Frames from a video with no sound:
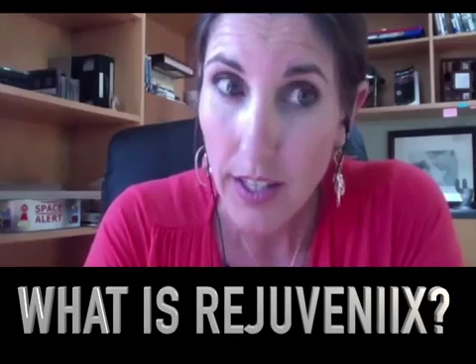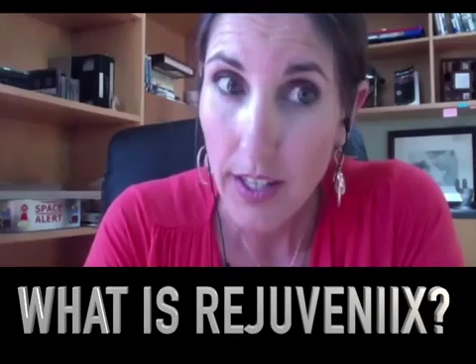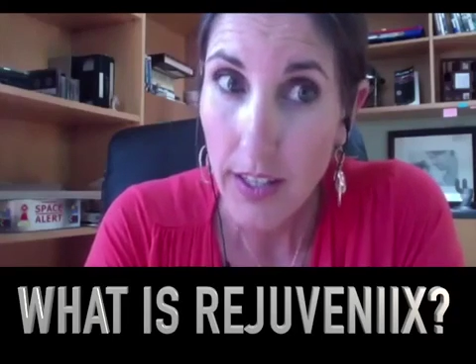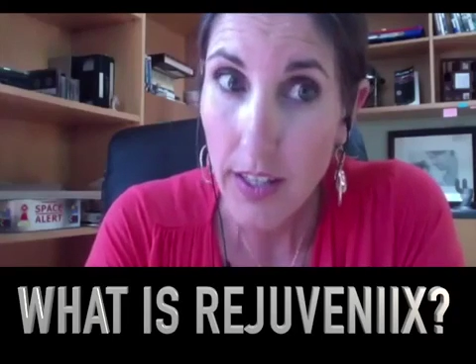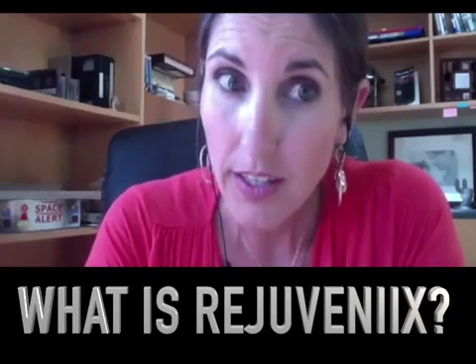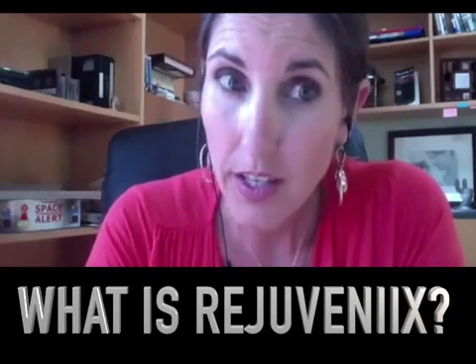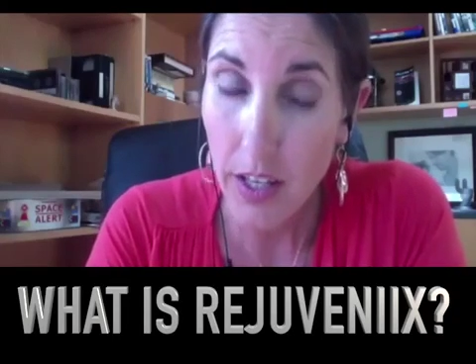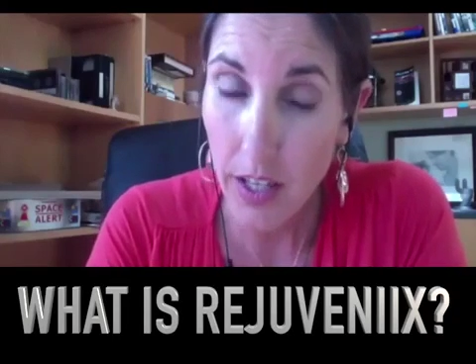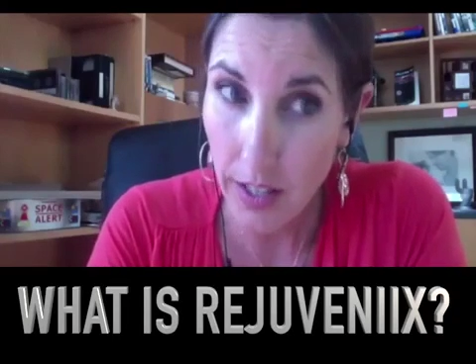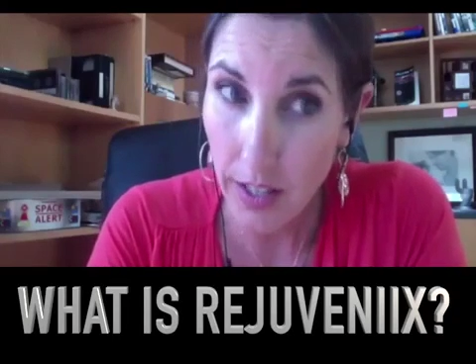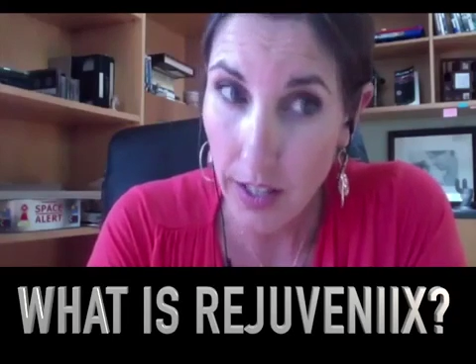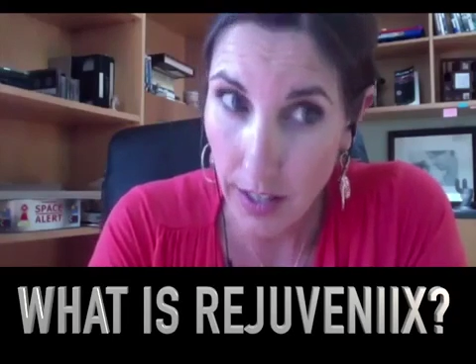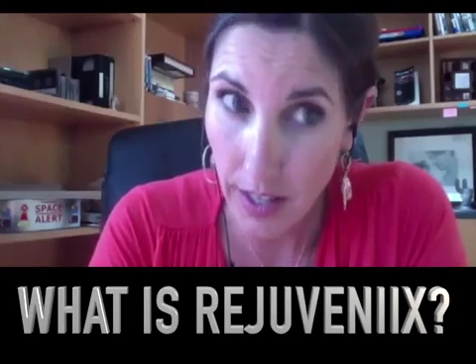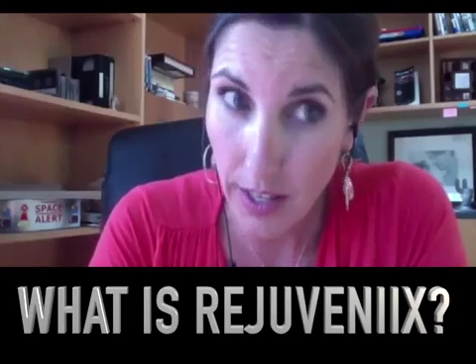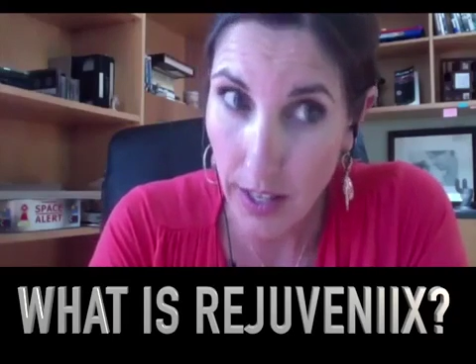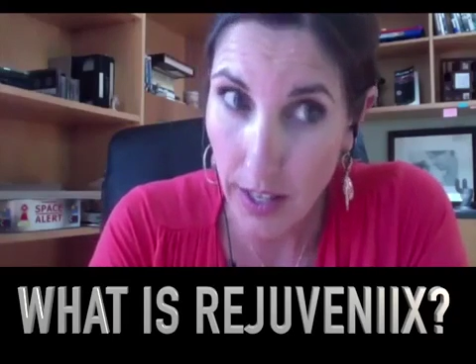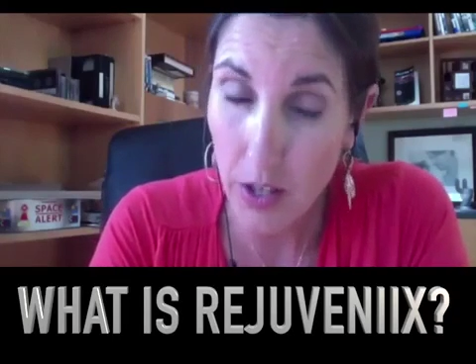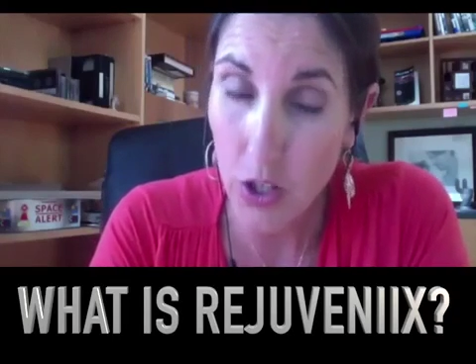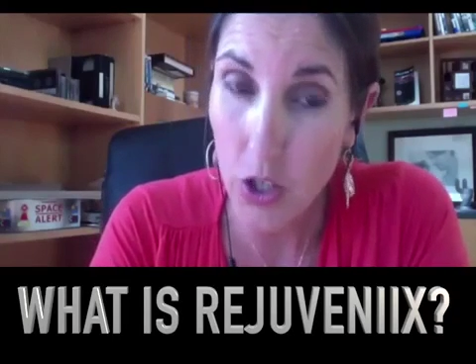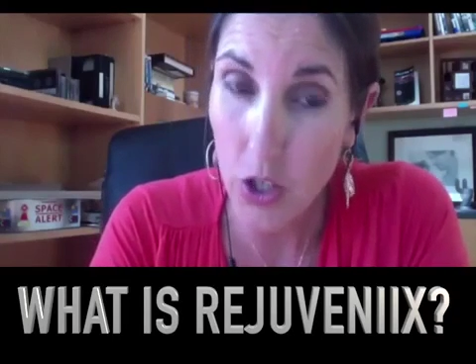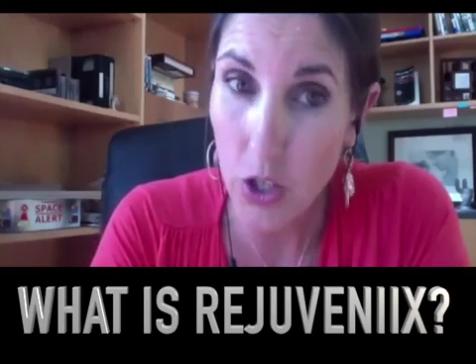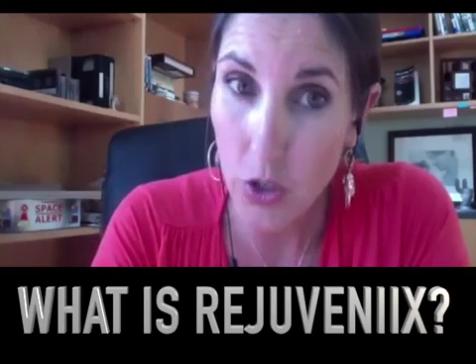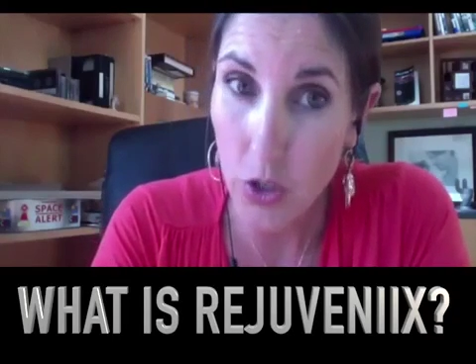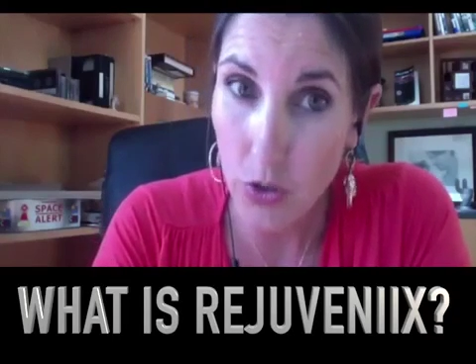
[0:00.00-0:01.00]
that
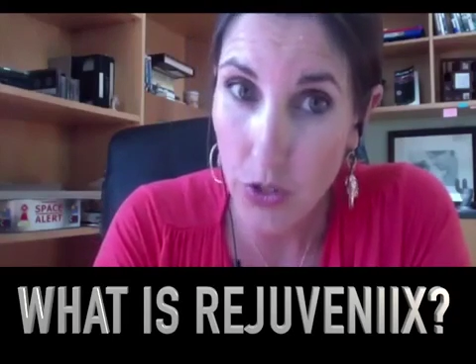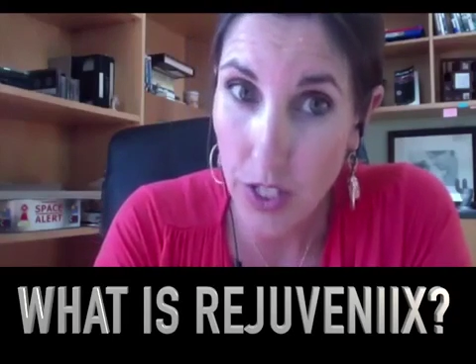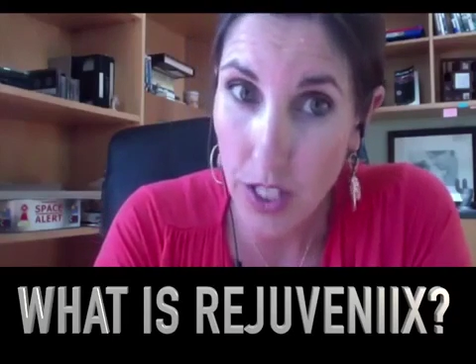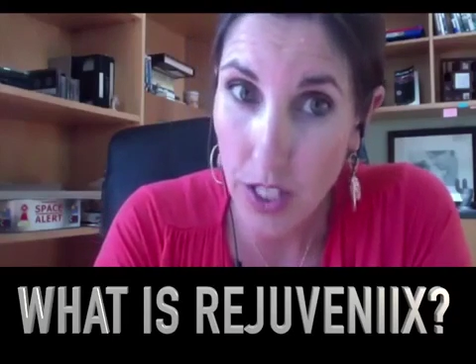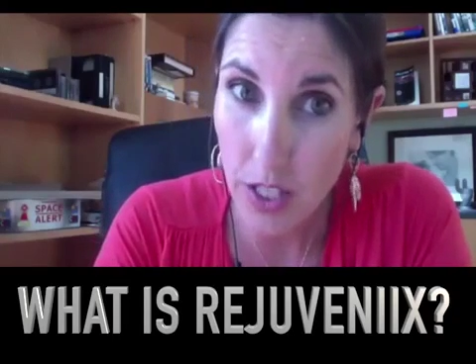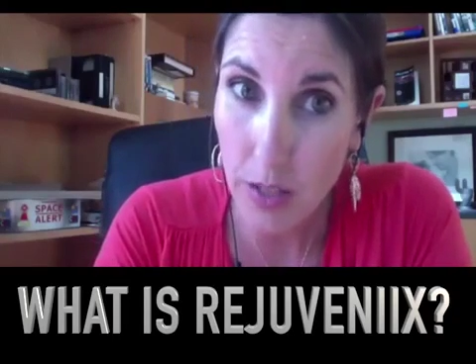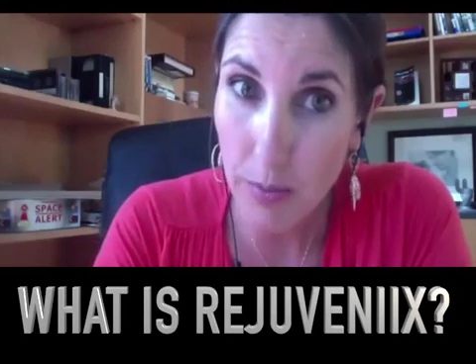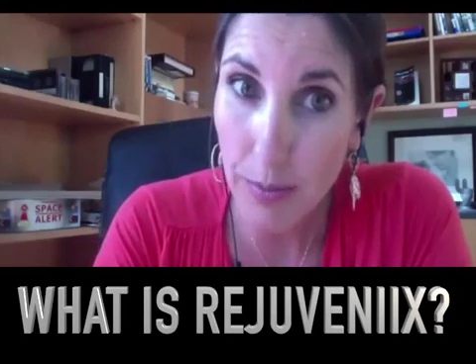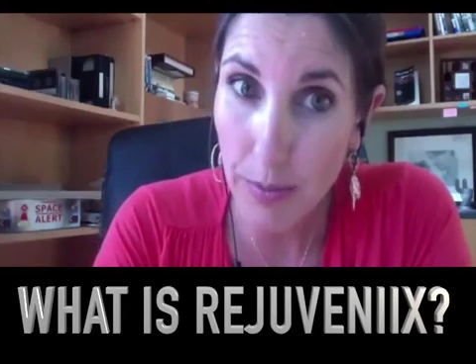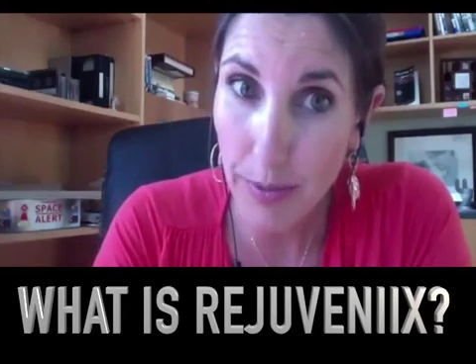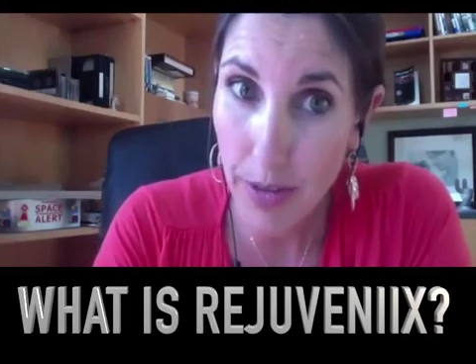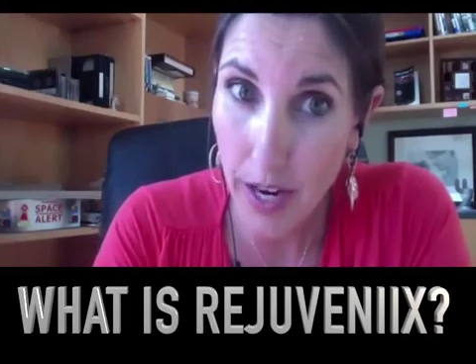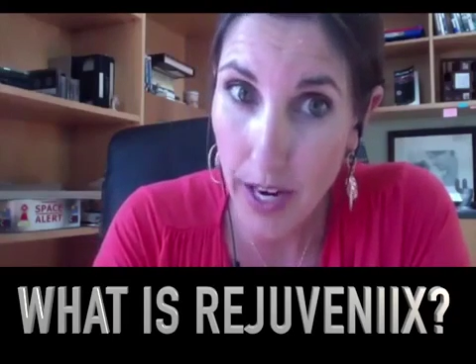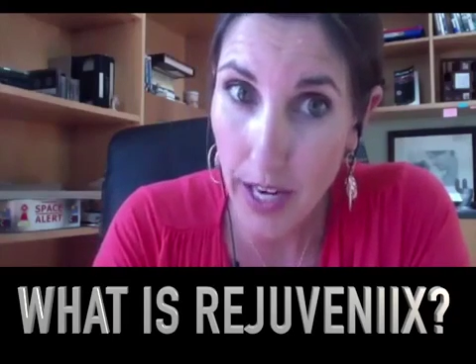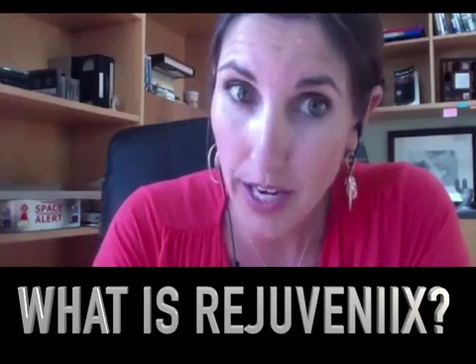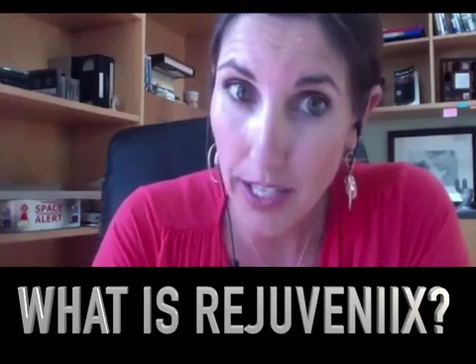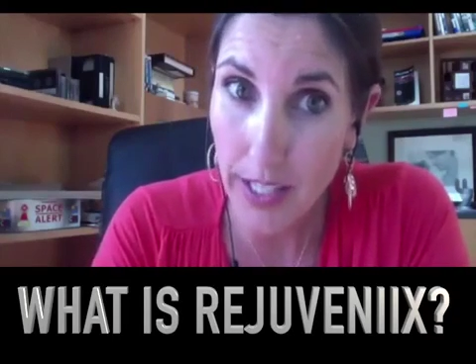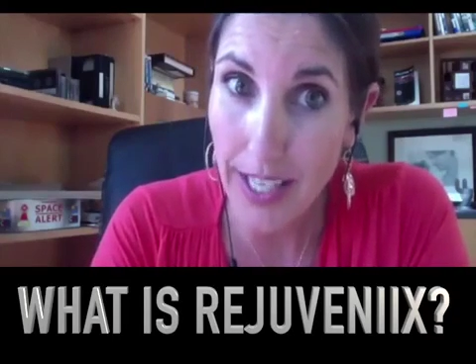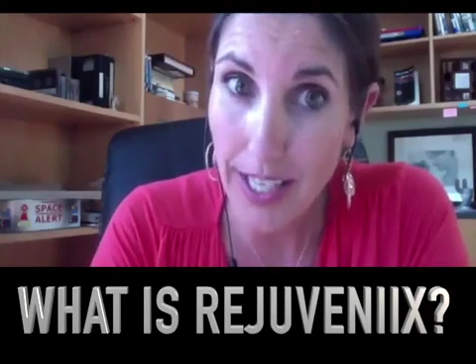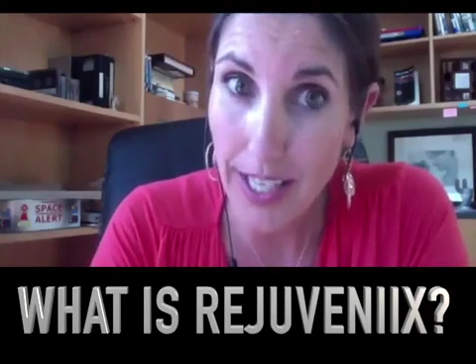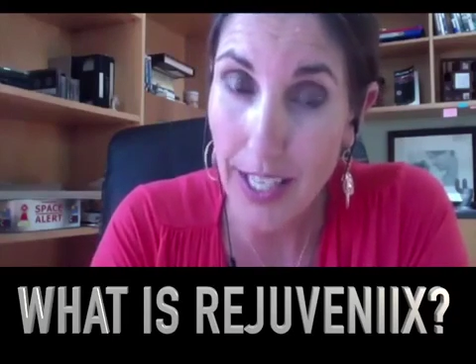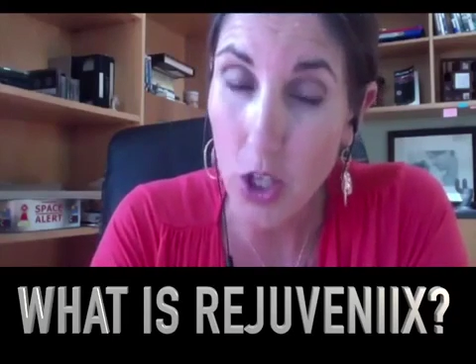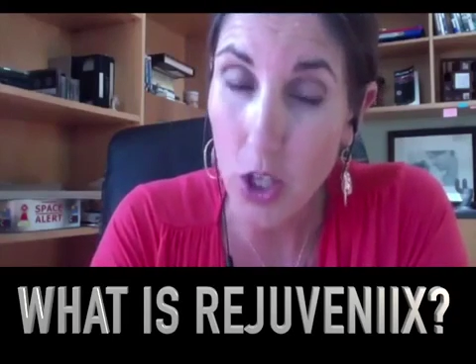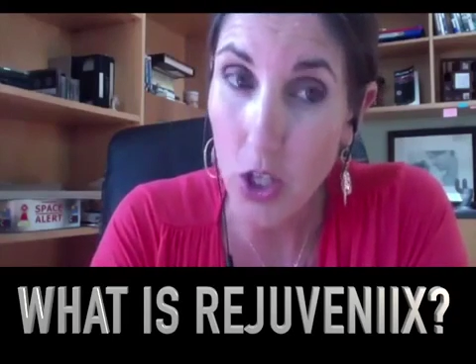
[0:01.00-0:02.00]
are using the product
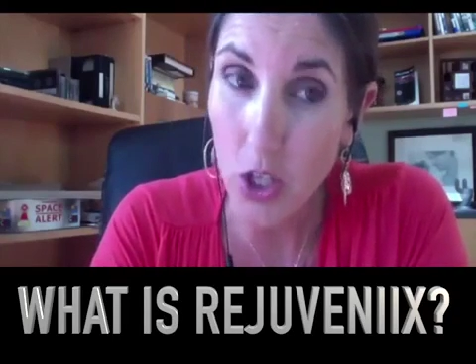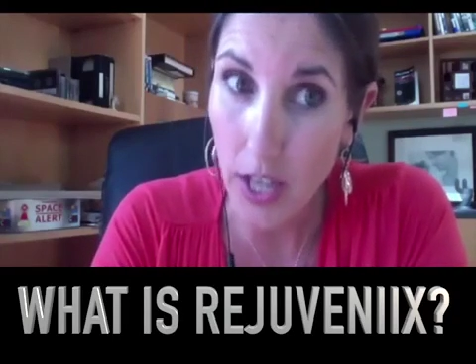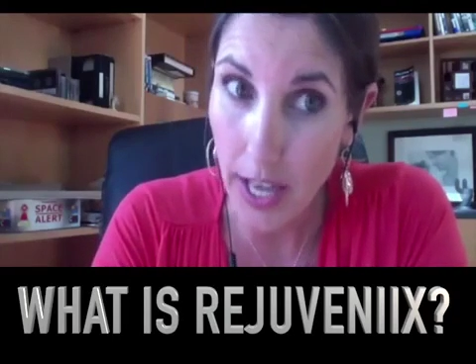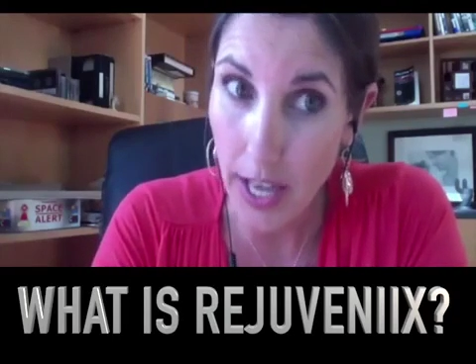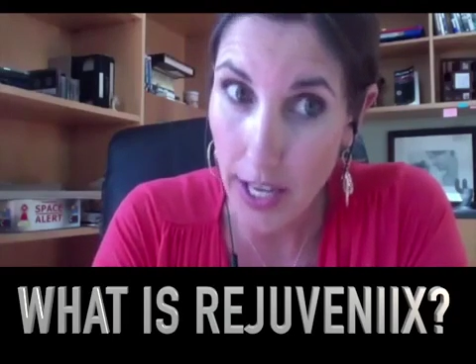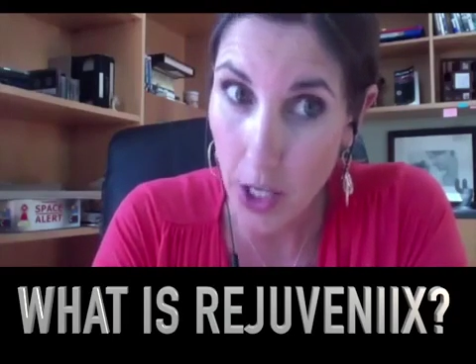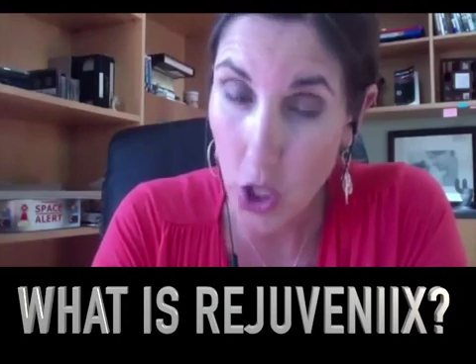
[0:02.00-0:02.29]
and